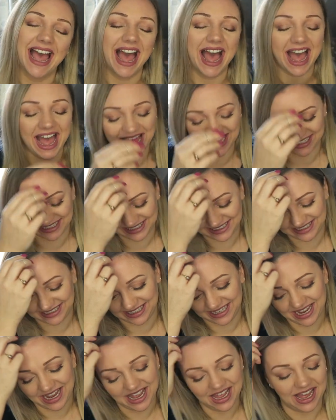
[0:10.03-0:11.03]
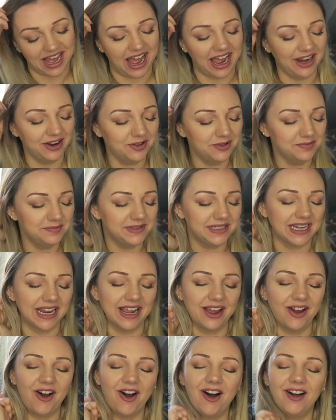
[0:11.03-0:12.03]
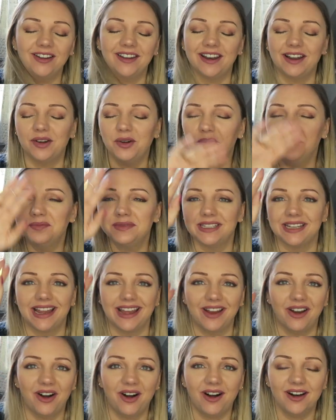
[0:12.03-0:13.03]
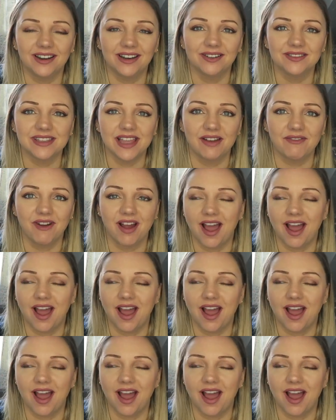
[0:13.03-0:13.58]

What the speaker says: And I ummed and I ahed and I ummed and I ahed, and I was like,